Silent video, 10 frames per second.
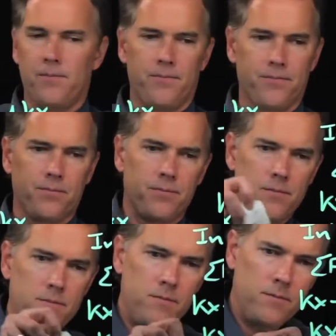
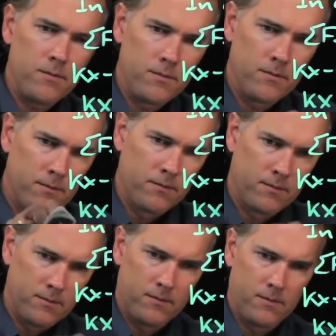
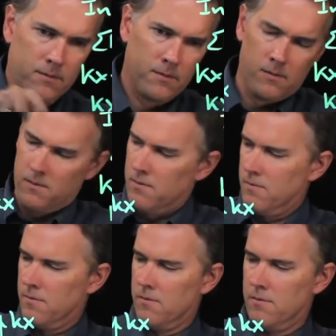
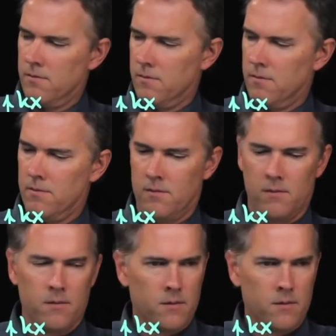Nobody speaks.